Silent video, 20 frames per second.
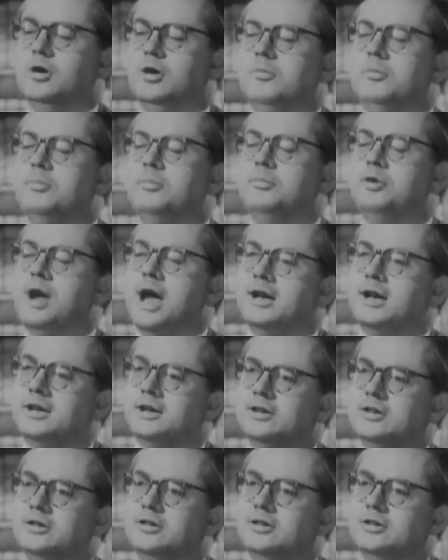What
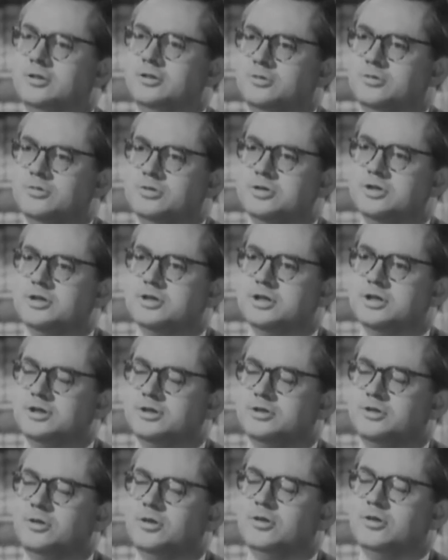practical use
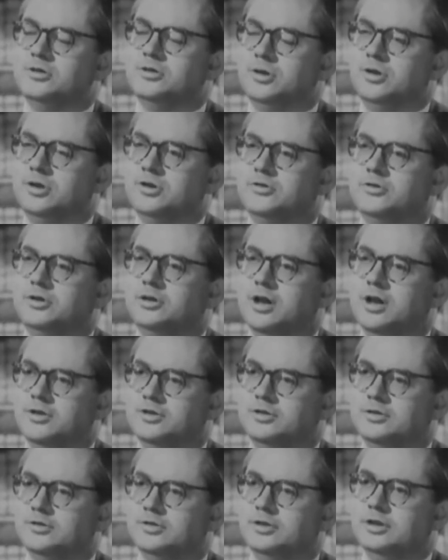is your sort of
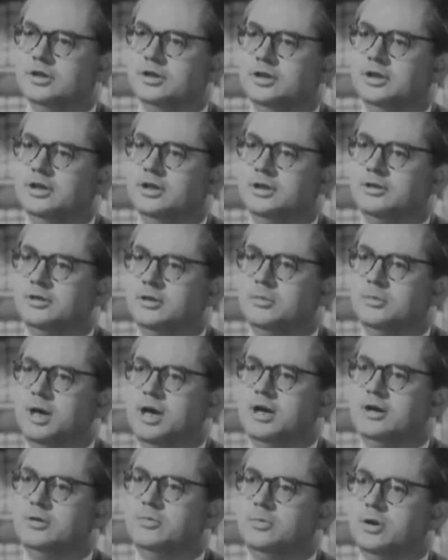philosophy to a
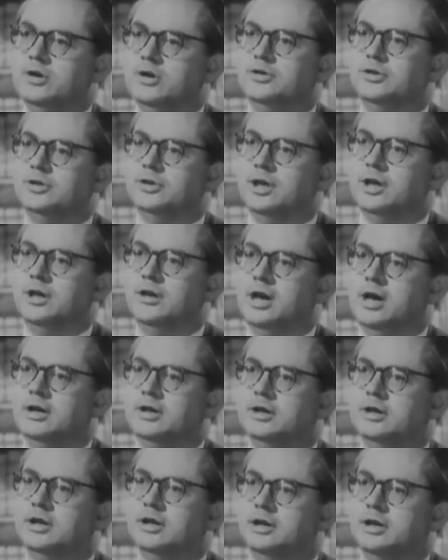man who wants to know
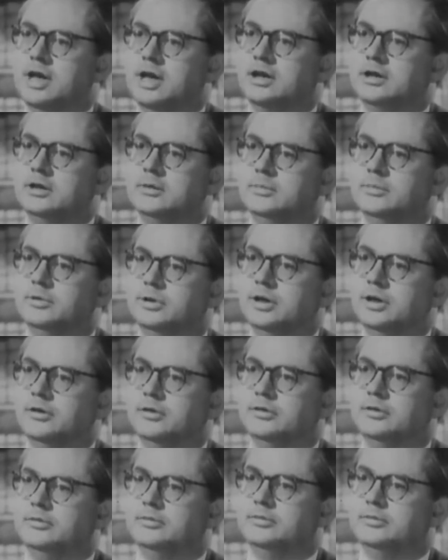how to conduct himself?